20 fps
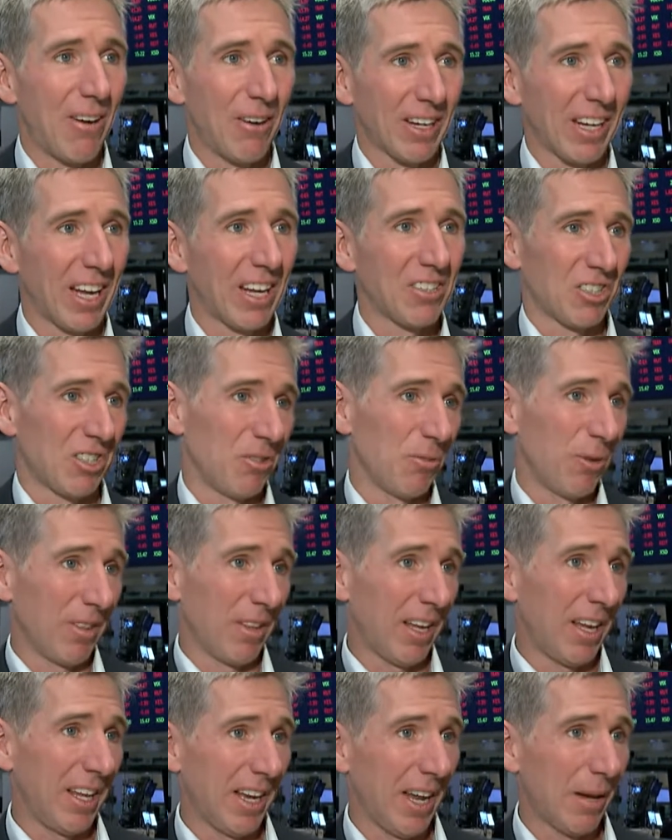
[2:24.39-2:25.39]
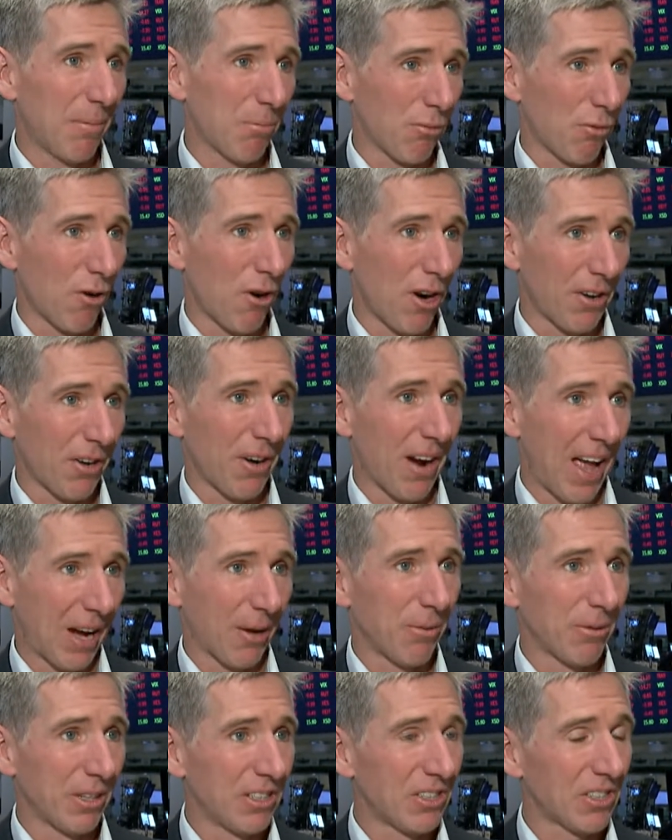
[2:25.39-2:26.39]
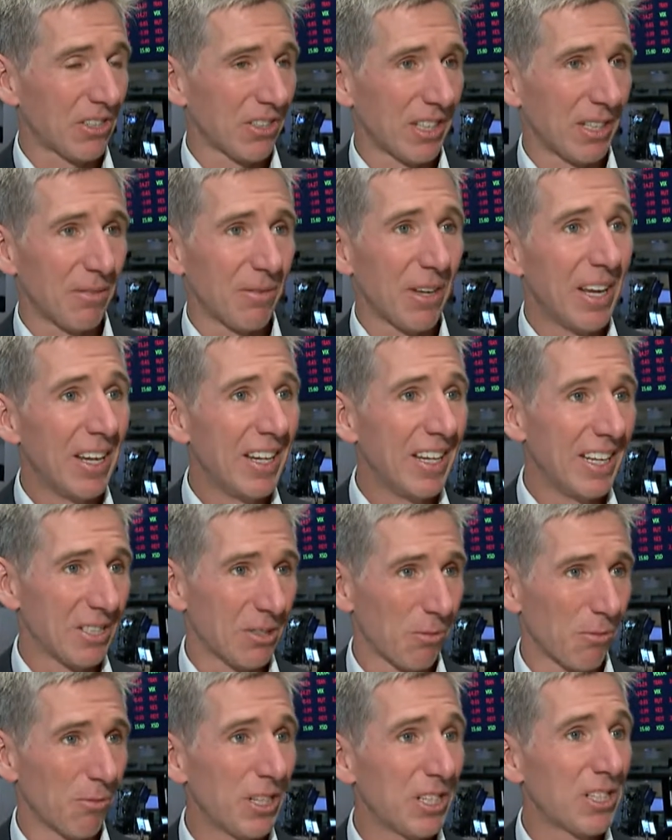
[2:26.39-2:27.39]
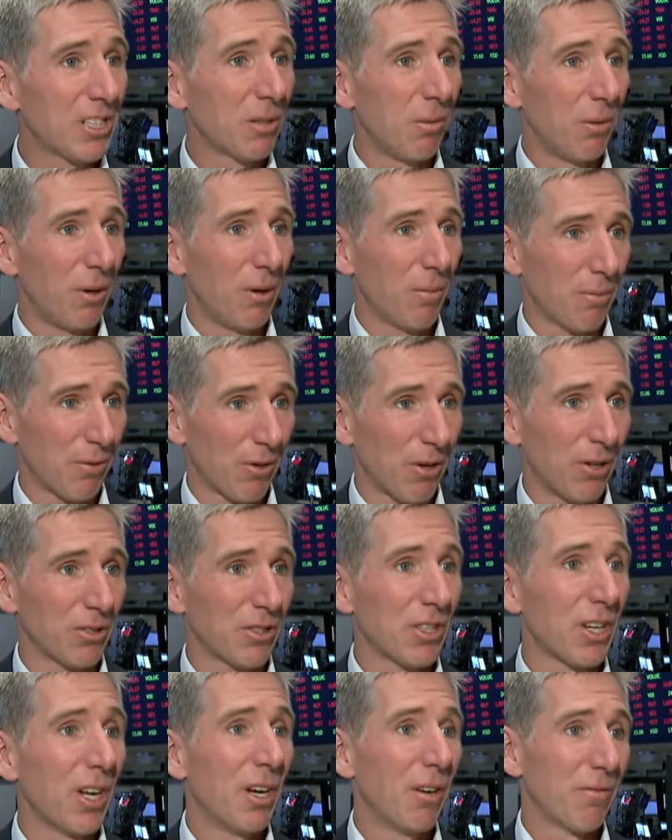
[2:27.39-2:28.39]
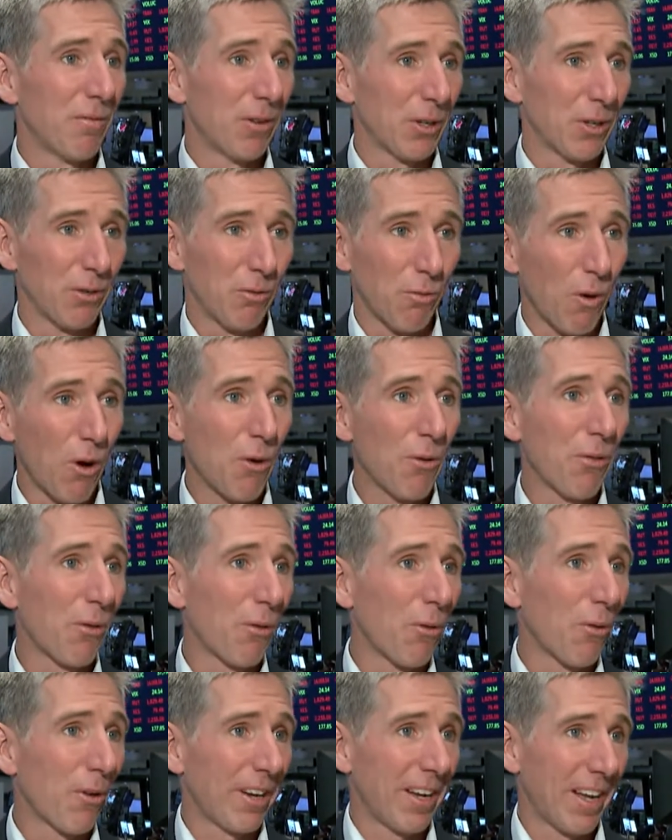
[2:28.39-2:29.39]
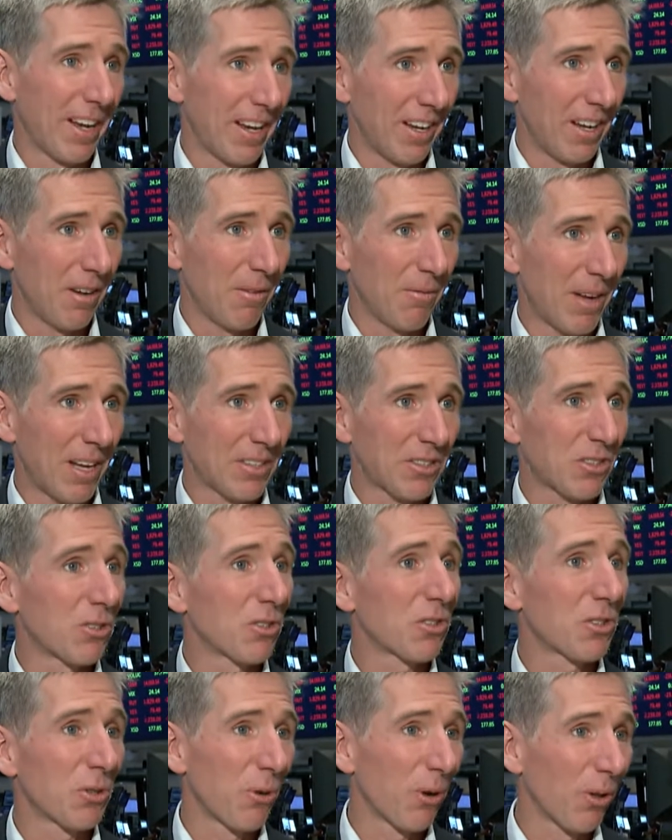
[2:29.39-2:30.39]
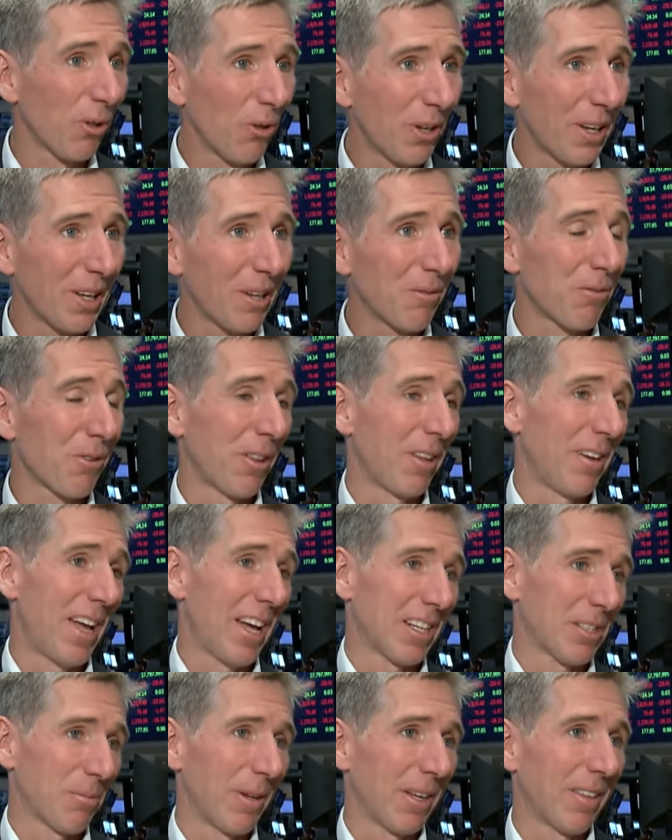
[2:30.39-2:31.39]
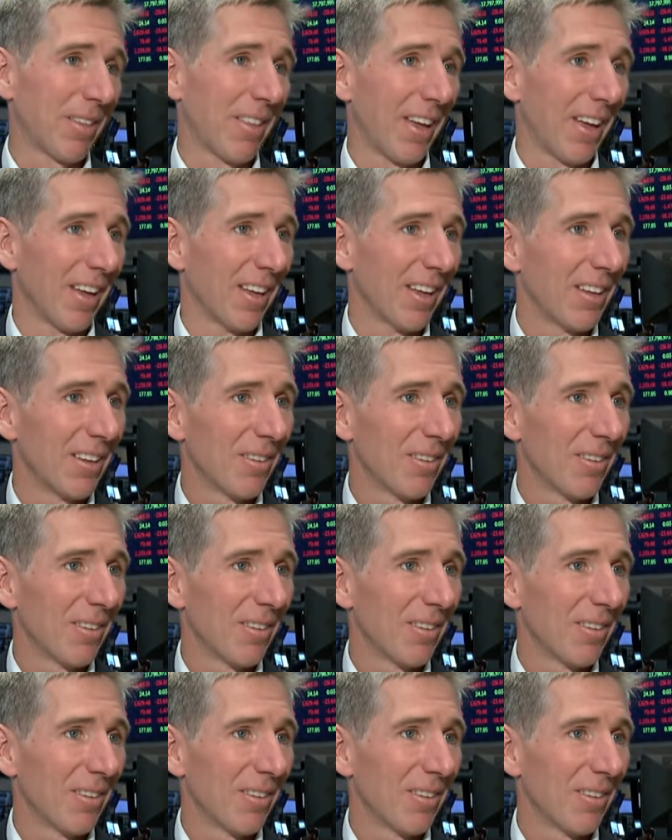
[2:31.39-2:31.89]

allocation within a broader equity sleeve is a reasonable approach for growth-oriented investors who are looking for the next big thing.